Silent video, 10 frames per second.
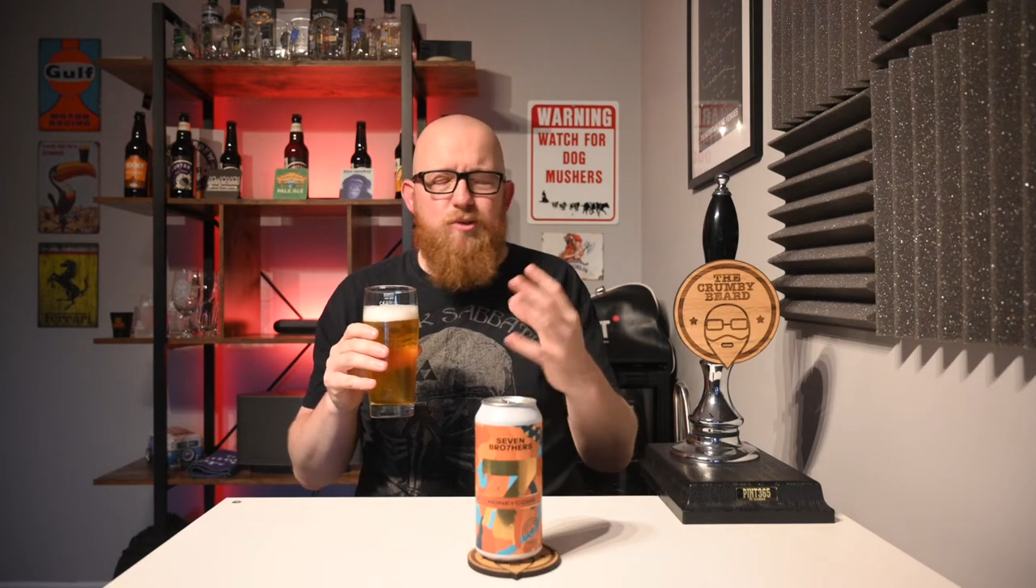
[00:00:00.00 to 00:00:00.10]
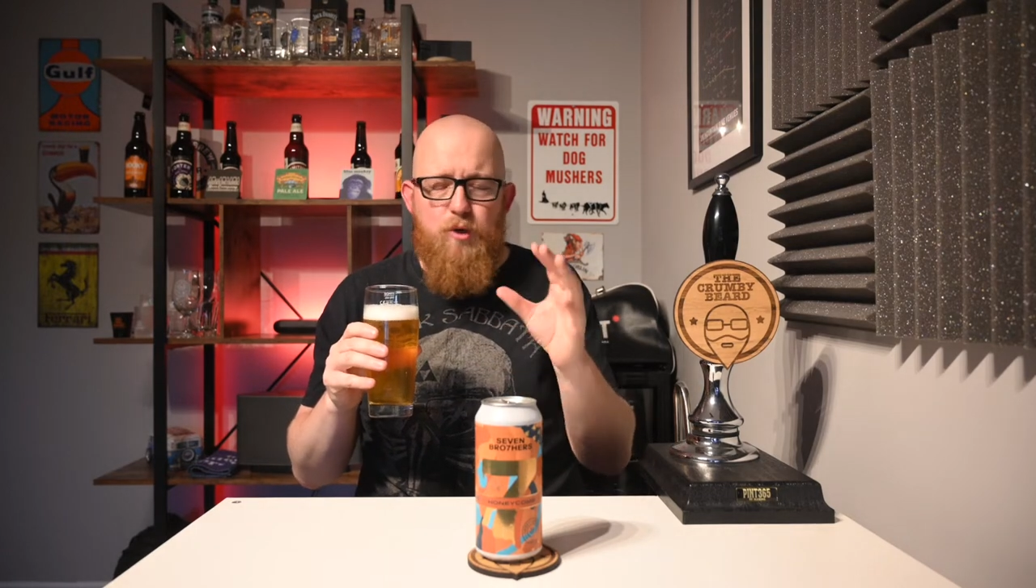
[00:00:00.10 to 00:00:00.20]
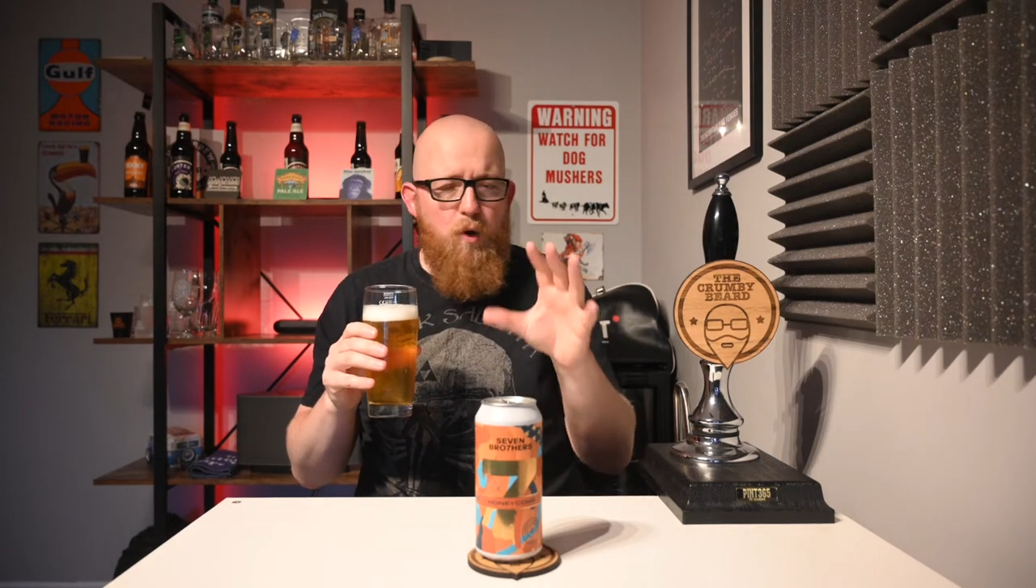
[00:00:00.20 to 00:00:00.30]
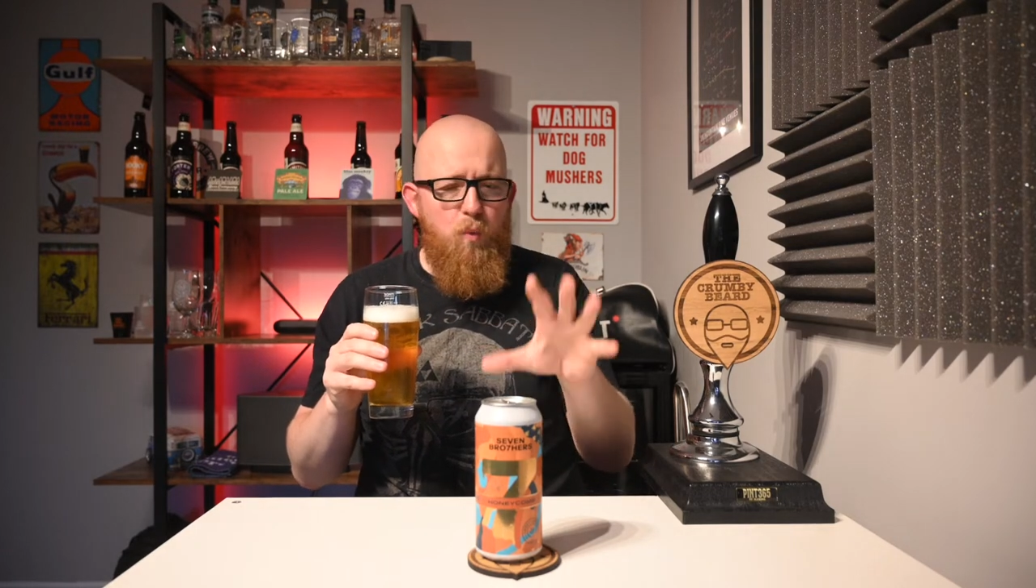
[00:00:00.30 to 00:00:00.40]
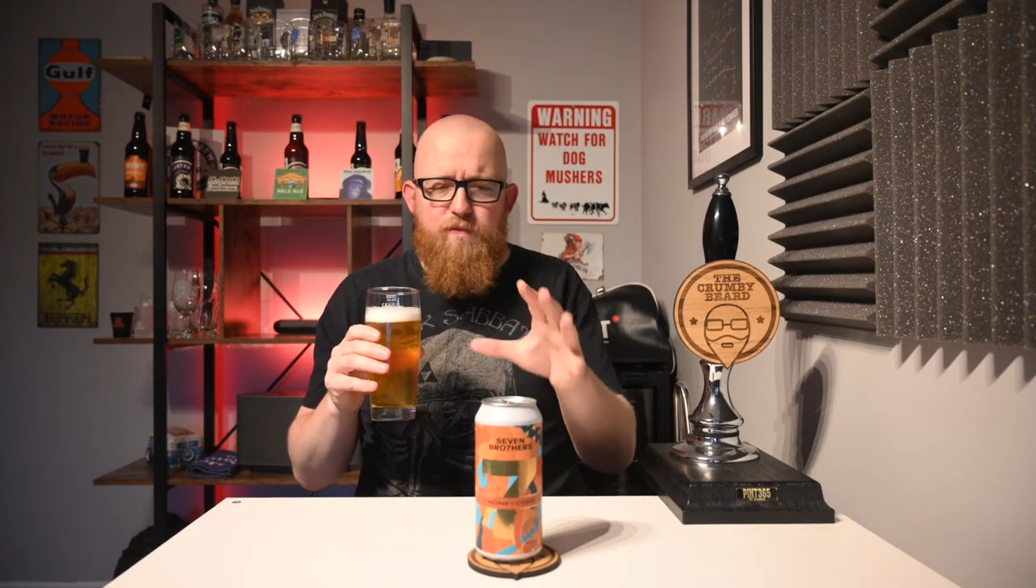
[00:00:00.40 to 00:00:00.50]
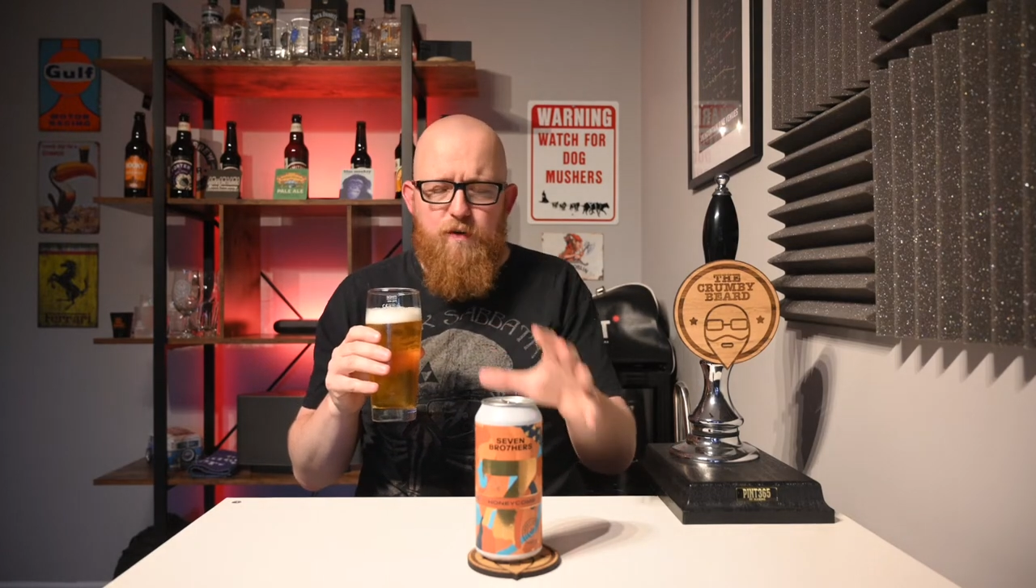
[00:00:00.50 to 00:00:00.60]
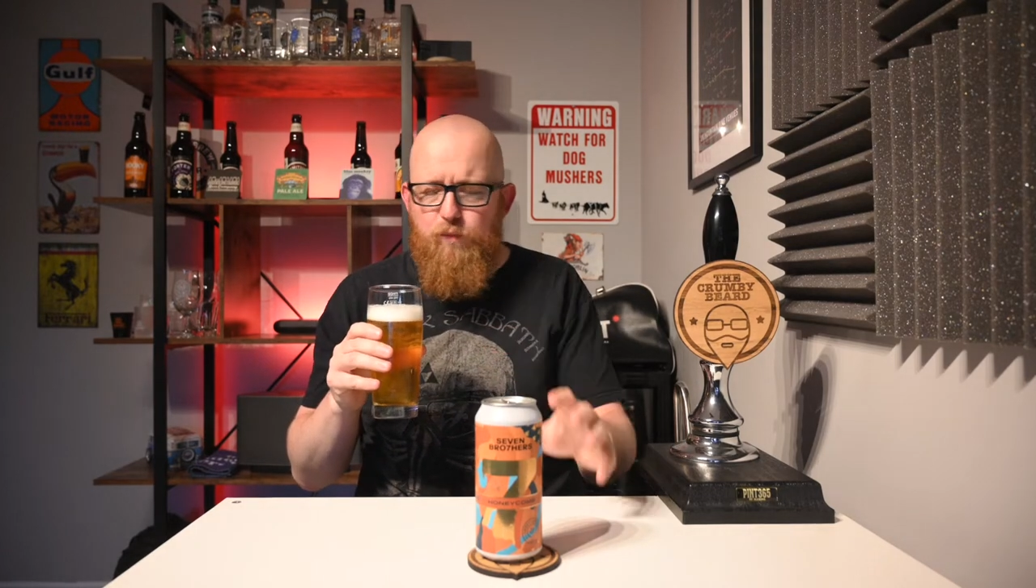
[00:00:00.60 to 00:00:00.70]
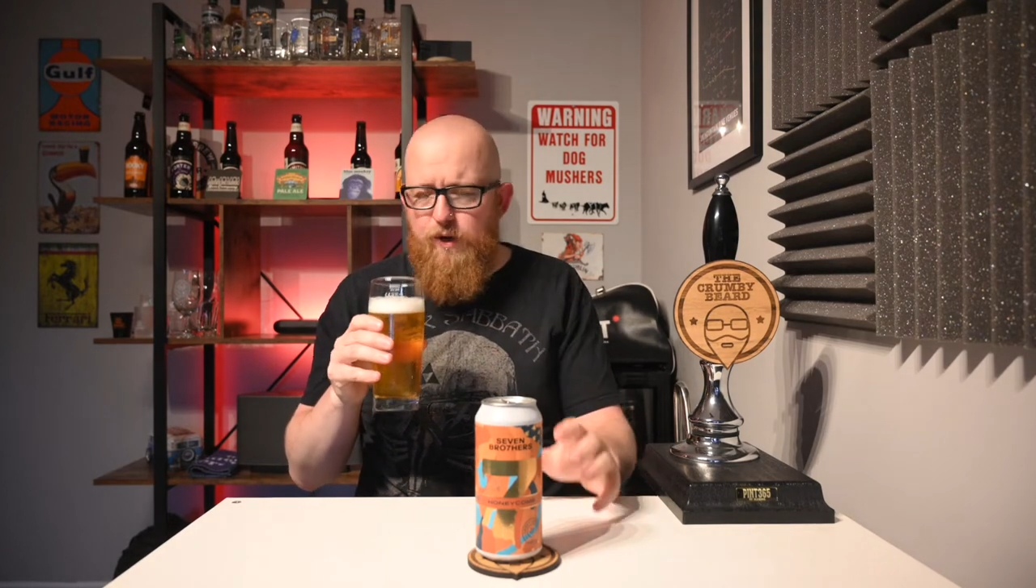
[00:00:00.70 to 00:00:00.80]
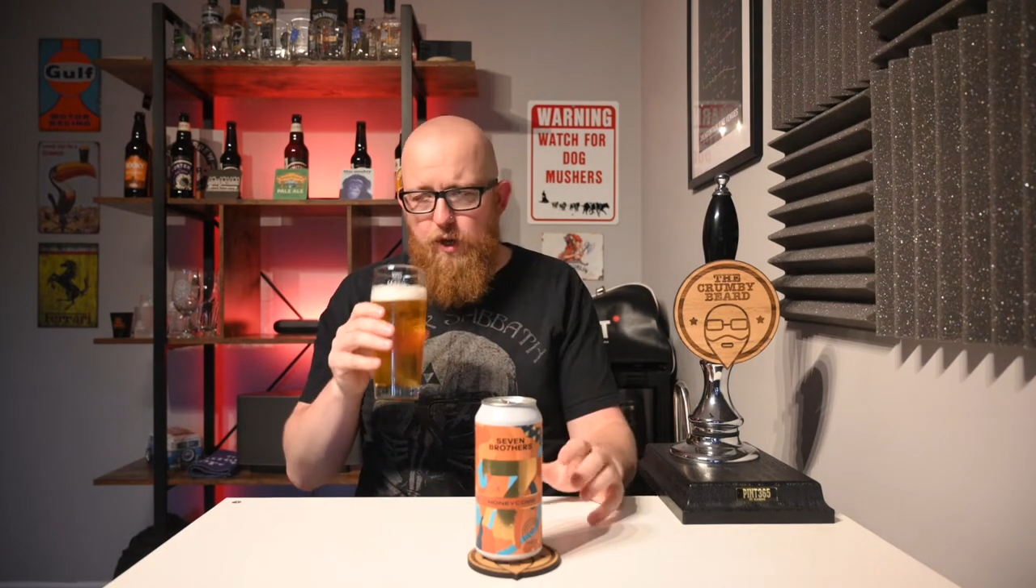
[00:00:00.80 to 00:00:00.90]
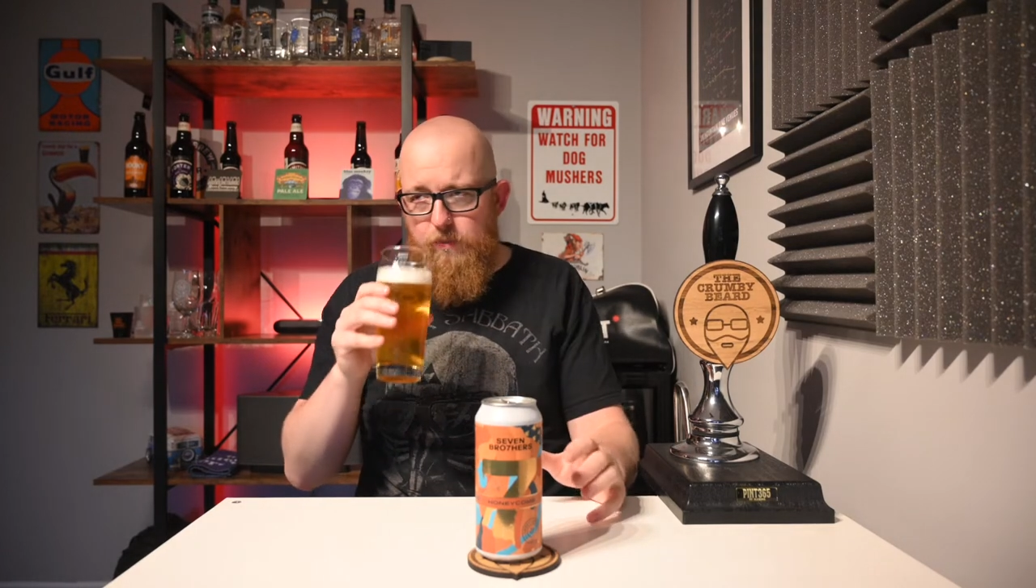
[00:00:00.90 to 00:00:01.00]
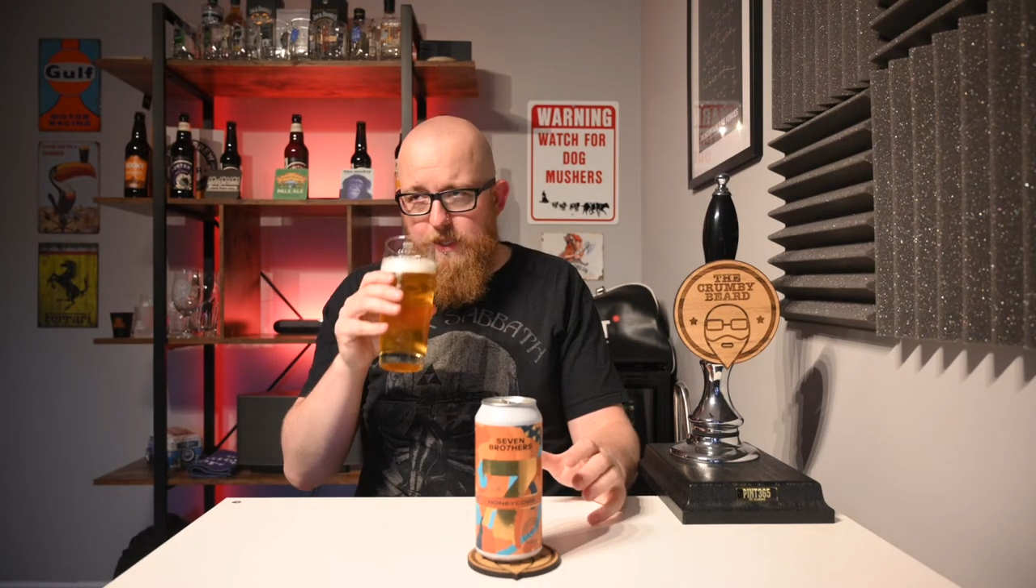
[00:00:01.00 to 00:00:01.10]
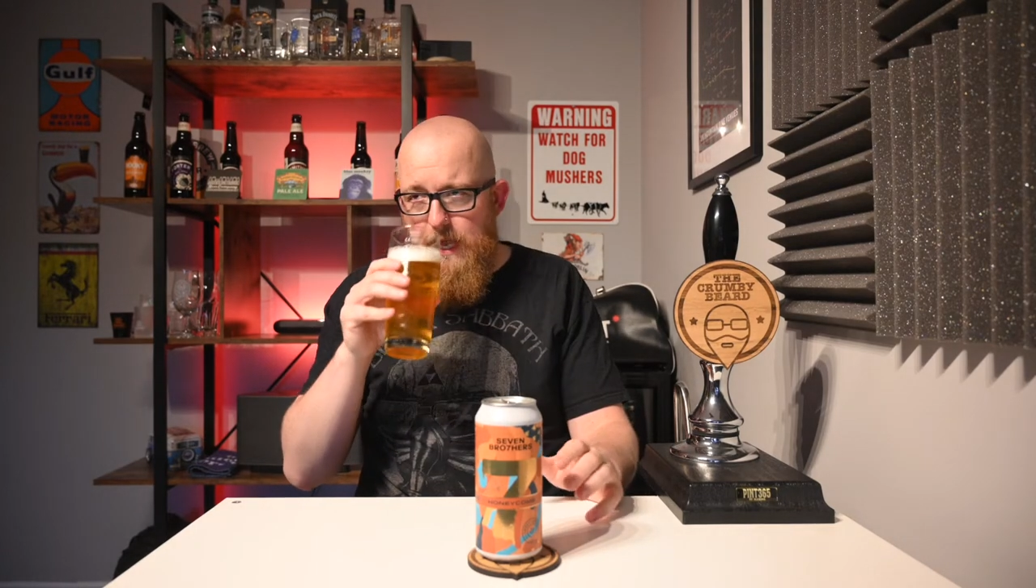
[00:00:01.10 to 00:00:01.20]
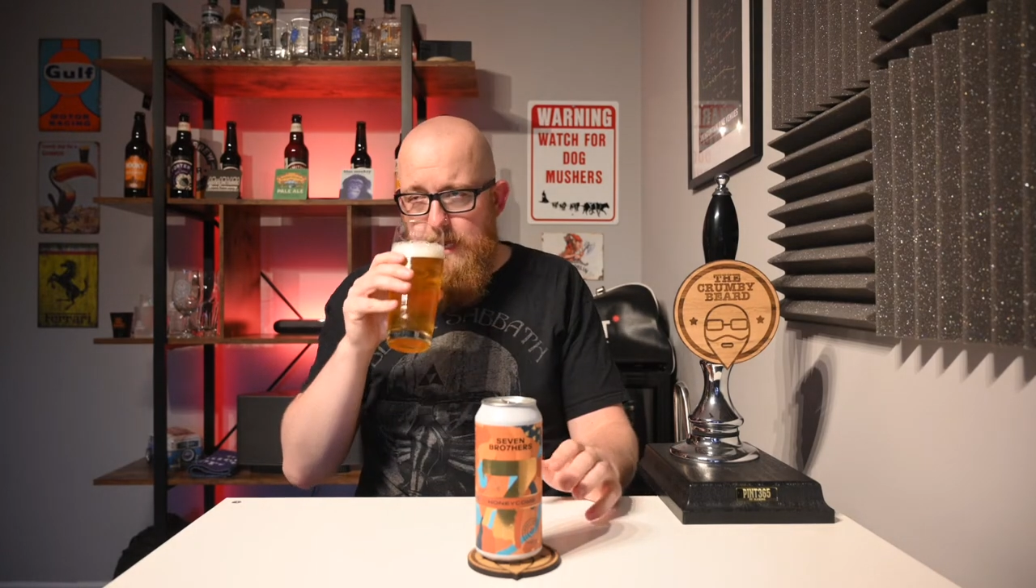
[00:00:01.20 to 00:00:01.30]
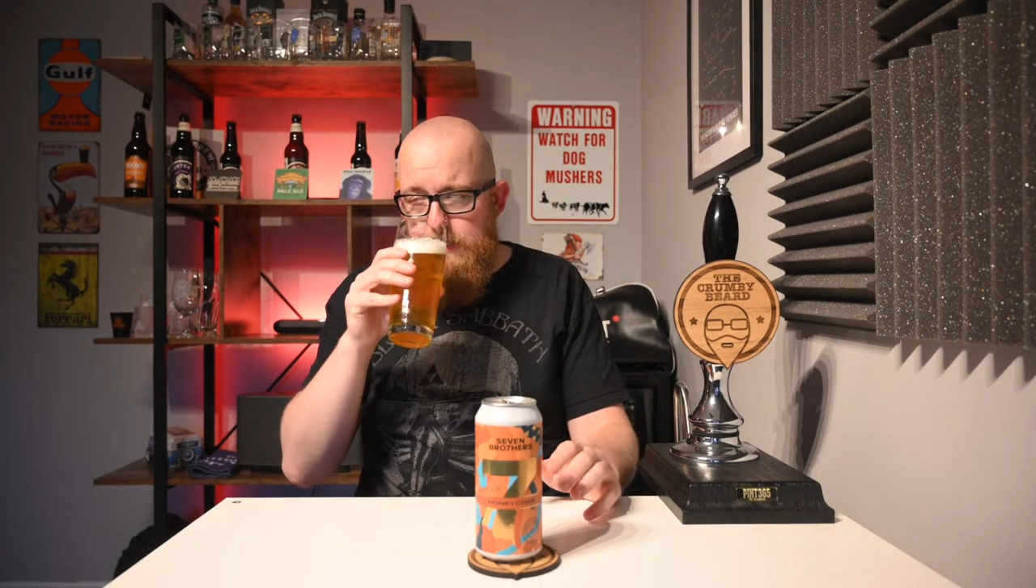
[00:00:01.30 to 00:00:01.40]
just got a whiff of when I opened the can.